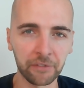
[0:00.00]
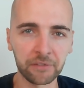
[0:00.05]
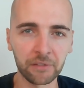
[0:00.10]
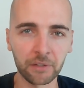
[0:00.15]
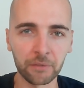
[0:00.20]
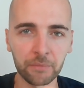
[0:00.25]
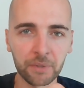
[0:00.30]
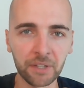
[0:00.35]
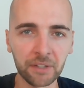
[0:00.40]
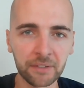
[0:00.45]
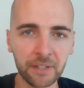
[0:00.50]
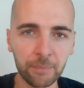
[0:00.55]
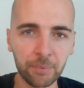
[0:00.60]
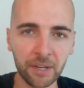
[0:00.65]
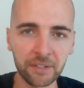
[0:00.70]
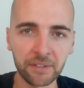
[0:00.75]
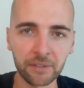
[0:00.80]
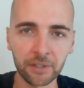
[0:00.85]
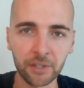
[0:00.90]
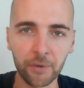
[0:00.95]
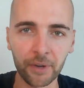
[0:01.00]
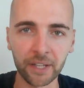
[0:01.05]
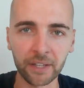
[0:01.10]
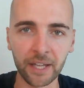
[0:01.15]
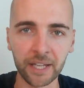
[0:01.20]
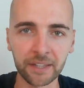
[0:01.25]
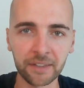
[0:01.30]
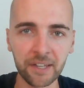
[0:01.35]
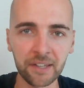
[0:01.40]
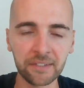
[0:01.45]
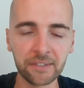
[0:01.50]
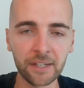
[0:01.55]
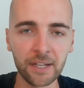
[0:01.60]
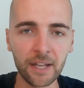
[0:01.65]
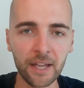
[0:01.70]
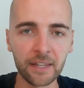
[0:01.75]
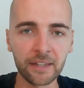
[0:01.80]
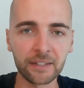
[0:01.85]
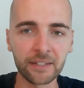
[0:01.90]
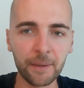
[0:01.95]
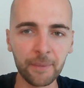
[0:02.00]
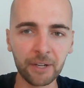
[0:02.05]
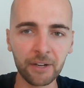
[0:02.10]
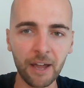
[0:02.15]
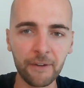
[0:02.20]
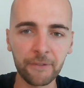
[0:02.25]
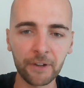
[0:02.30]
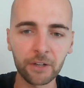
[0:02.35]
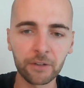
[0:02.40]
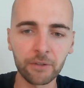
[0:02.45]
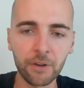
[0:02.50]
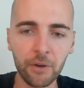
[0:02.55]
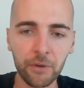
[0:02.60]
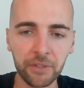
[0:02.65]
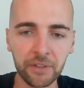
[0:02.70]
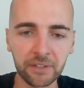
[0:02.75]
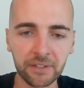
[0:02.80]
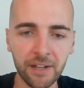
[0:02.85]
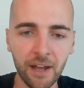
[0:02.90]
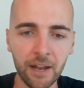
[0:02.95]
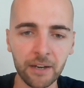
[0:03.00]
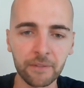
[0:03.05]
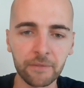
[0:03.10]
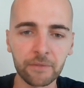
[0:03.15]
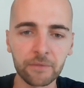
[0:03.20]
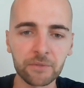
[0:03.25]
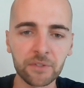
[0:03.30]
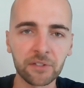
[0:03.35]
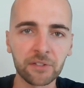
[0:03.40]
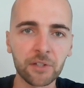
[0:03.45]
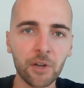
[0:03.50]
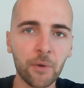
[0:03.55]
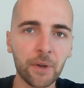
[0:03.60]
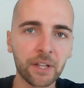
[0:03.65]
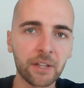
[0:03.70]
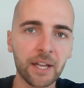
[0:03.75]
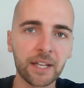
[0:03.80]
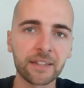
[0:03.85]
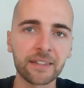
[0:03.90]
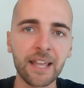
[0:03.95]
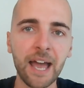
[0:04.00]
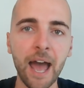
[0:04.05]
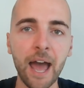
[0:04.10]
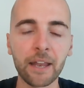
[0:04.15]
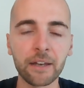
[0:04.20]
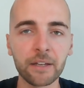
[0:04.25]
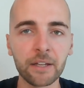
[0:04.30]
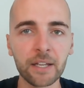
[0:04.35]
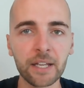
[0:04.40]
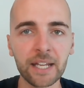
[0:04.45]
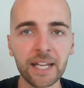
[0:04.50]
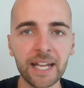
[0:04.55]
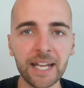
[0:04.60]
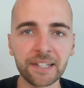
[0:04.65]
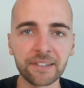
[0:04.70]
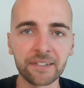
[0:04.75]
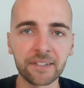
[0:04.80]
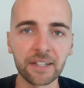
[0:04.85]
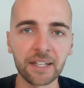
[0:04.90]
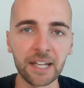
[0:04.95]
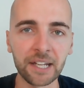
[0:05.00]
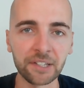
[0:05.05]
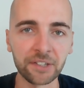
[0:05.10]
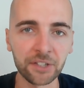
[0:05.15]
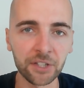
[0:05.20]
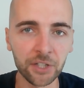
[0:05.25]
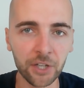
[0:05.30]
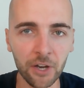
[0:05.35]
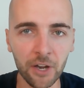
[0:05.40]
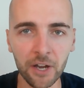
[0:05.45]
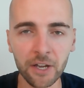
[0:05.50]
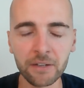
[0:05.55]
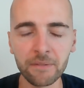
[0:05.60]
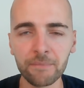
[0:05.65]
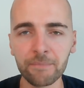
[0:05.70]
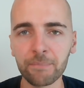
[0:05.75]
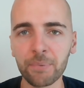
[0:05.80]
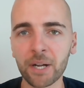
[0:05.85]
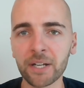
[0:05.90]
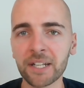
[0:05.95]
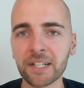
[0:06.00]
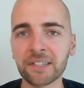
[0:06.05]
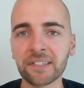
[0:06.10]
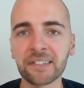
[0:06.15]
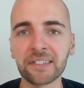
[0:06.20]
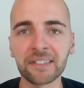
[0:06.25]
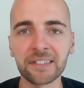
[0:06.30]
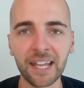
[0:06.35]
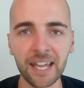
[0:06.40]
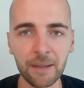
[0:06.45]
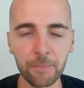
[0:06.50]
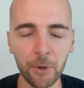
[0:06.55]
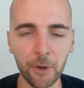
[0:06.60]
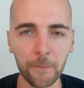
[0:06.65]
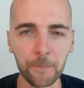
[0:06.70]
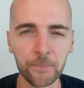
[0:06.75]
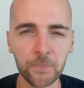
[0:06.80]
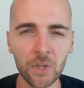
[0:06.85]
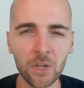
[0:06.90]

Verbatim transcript: So the real estate prices are going like this. The demographic growth is kind of just going like that. It's good, but it's stable.